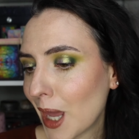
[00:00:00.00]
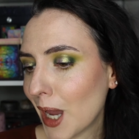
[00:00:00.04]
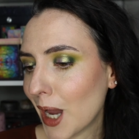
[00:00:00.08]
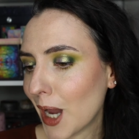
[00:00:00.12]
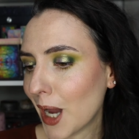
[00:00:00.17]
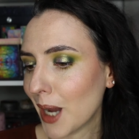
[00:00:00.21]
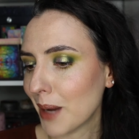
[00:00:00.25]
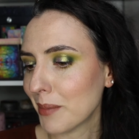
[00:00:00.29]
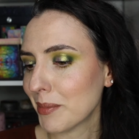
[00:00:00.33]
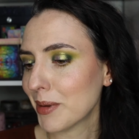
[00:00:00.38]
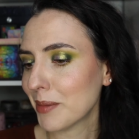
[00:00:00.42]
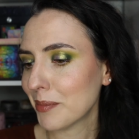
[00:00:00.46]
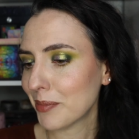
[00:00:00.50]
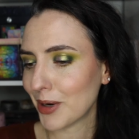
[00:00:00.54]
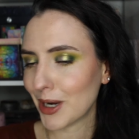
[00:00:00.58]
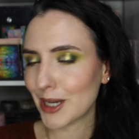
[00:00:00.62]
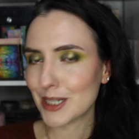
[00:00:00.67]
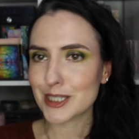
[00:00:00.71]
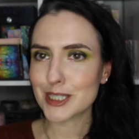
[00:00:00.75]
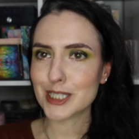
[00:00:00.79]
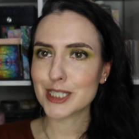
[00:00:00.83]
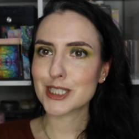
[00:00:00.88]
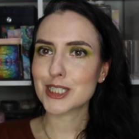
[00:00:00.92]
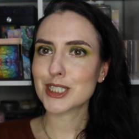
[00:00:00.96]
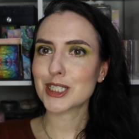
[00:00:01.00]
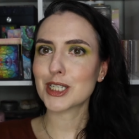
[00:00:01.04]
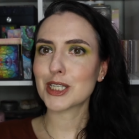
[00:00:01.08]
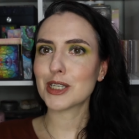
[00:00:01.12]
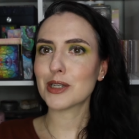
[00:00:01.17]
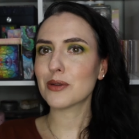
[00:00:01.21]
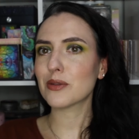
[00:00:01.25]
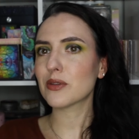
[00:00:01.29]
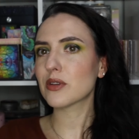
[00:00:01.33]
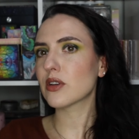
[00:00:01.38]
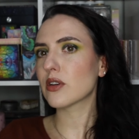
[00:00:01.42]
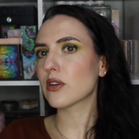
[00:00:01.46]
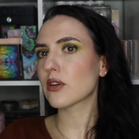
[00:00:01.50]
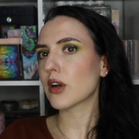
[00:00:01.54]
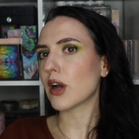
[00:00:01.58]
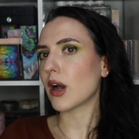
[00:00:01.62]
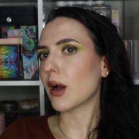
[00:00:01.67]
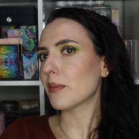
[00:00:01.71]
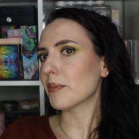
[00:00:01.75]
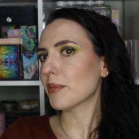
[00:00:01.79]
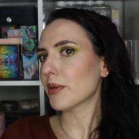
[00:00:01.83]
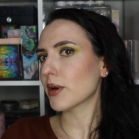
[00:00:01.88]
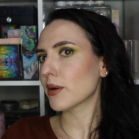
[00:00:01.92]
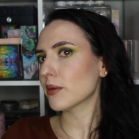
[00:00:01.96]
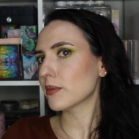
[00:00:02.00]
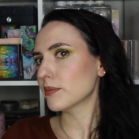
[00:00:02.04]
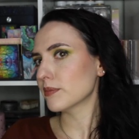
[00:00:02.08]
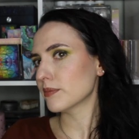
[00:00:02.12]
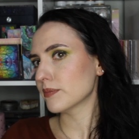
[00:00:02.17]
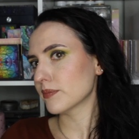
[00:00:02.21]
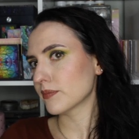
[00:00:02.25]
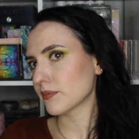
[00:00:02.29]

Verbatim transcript: I'm impressed. That's a cute little combo.